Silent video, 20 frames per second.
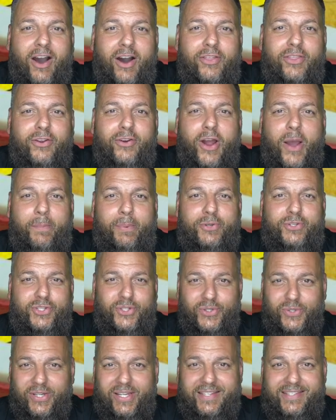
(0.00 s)
other
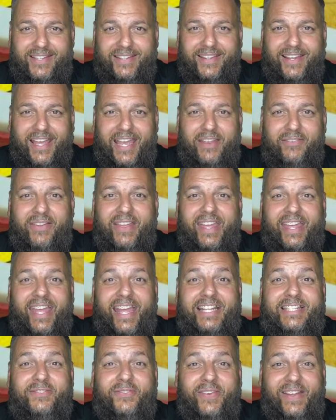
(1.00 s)
opportunities in life.
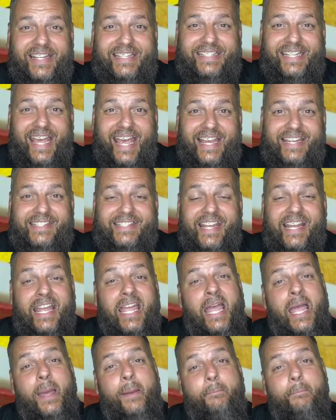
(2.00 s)
It's fantastic.